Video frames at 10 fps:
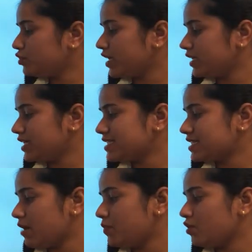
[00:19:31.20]
take the
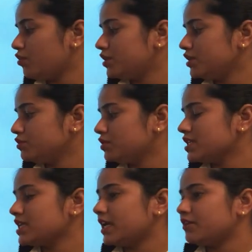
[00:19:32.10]
step according to
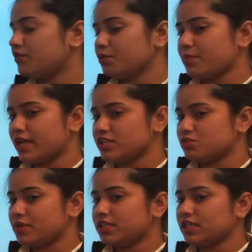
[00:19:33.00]
the scientific
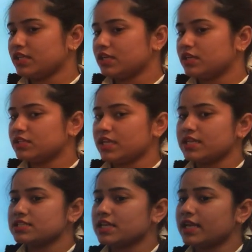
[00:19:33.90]
management
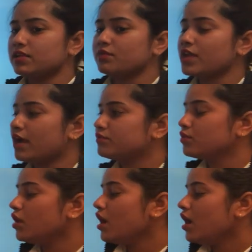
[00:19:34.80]
things, like we have
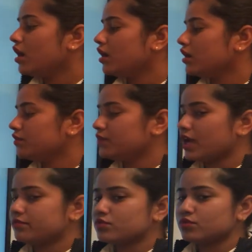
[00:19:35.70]
to
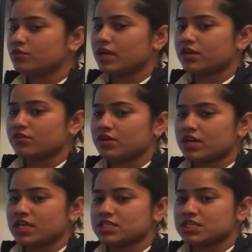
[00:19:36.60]
rule our
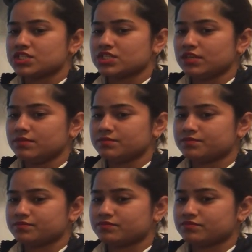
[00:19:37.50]
organization.
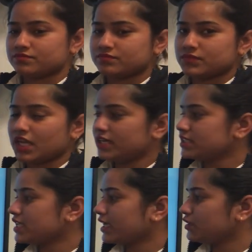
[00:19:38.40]

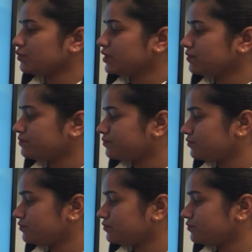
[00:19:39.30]
And second one